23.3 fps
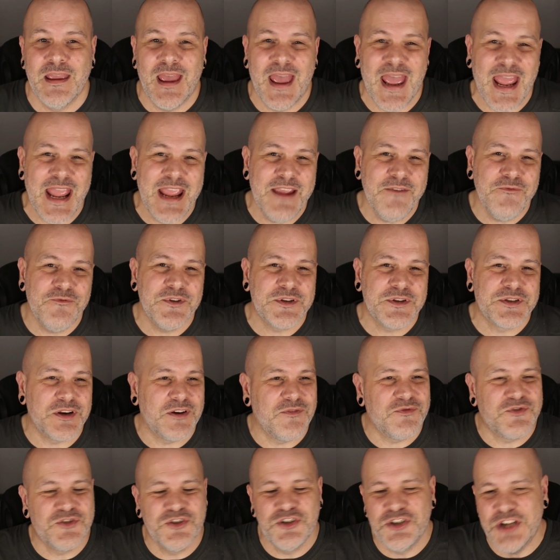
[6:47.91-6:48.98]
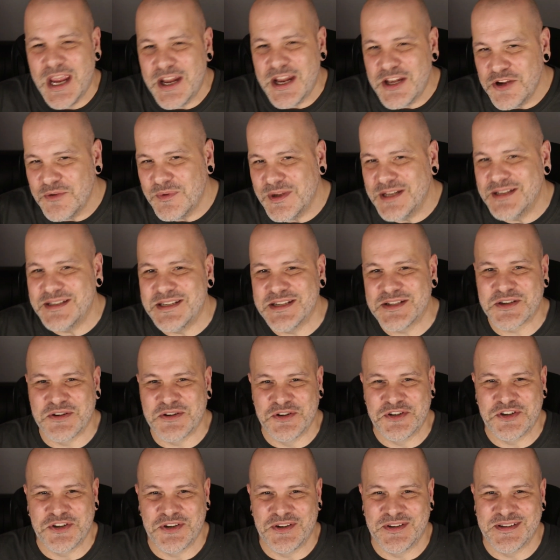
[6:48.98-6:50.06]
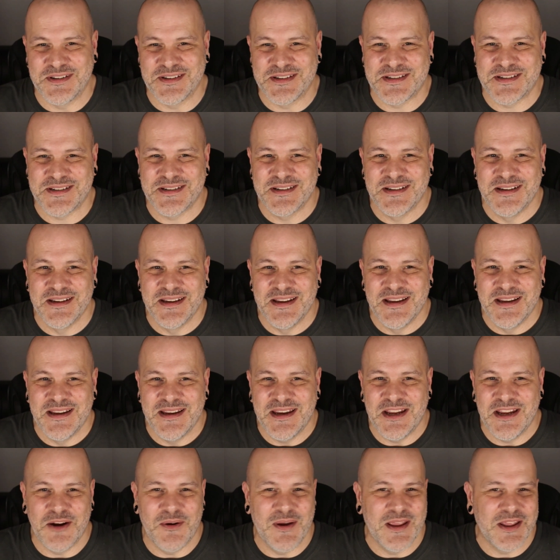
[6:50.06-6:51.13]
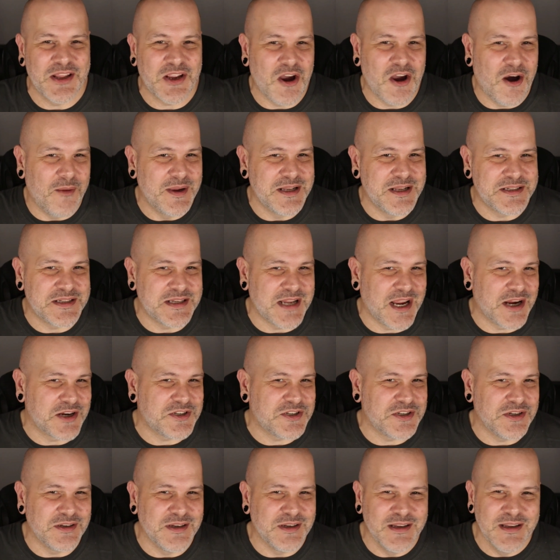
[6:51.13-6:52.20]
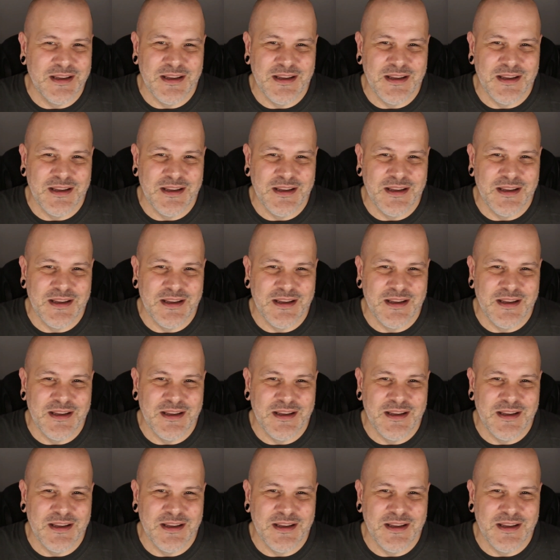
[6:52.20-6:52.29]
Aim for sort of genuine discussions, in the comment section.